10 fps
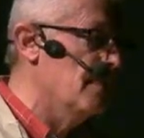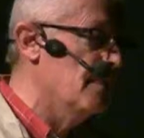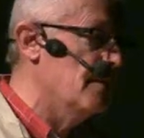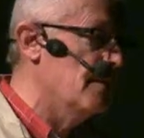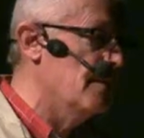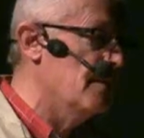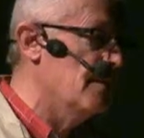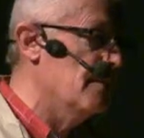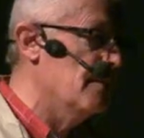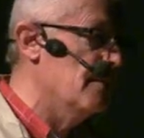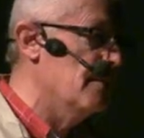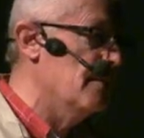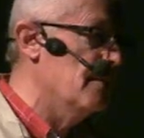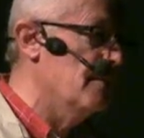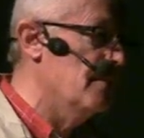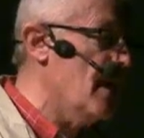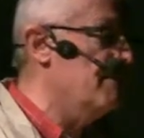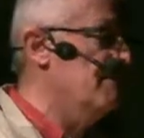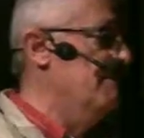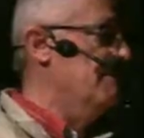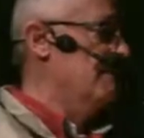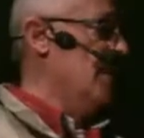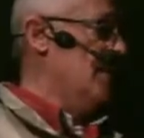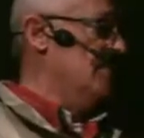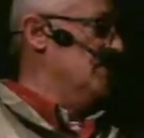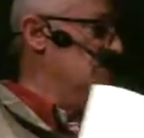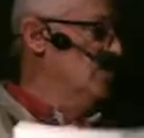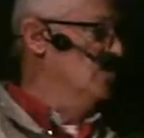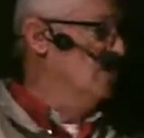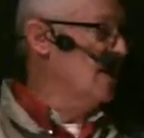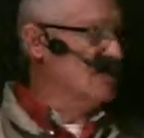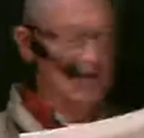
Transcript: uh, slippery? Slip? Yep, yep, sure do. That's How